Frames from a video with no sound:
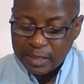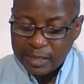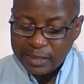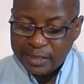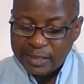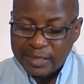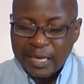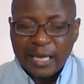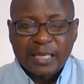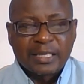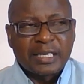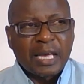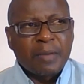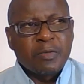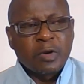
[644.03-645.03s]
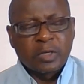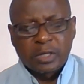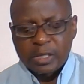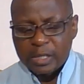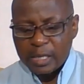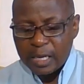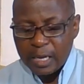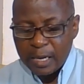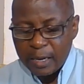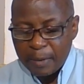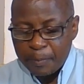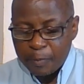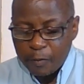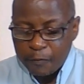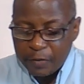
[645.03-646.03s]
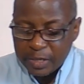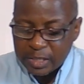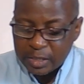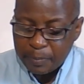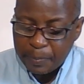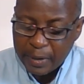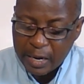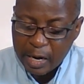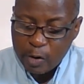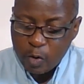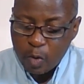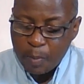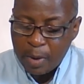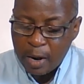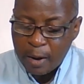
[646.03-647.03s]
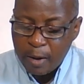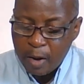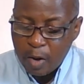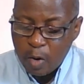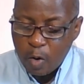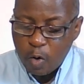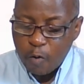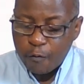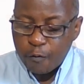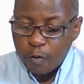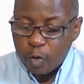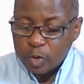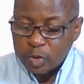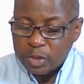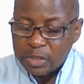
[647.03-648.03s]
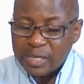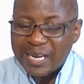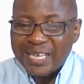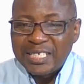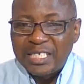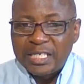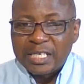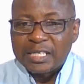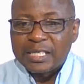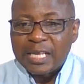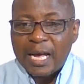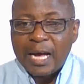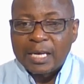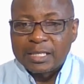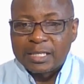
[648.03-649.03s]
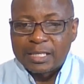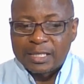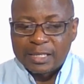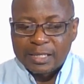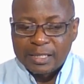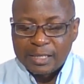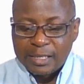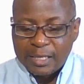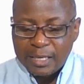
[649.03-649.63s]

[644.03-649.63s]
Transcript: It's like Samuel's uh, prophetic panorama of God's righteous acts.